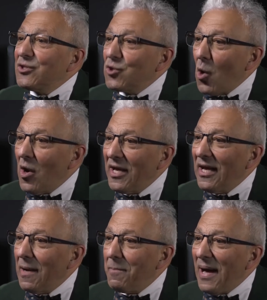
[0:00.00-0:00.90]

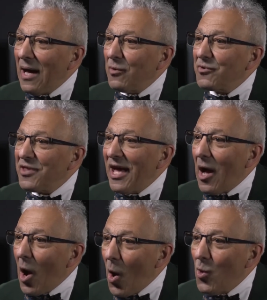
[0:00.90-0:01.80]
talking about their
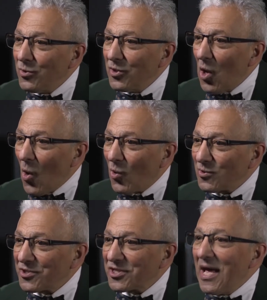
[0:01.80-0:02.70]
own
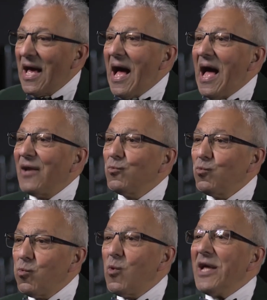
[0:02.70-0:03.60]
goals, and
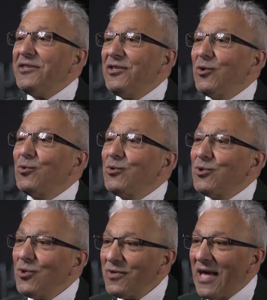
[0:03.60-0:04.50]
when you
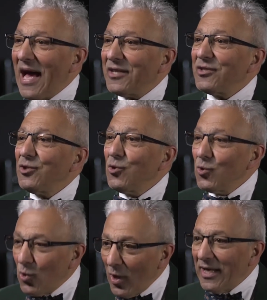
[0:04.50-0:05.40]
do that, you
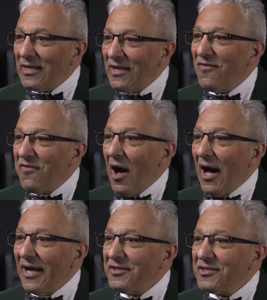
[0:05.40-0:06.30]
quickly
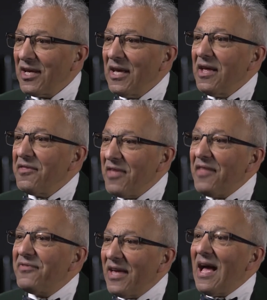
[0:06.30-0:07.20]
find
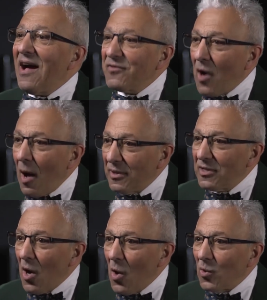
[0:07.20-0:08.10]
that they have common
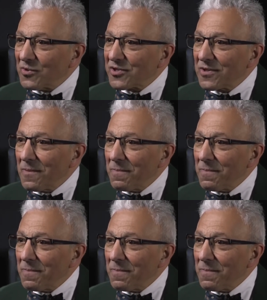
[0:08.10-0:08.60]
goals.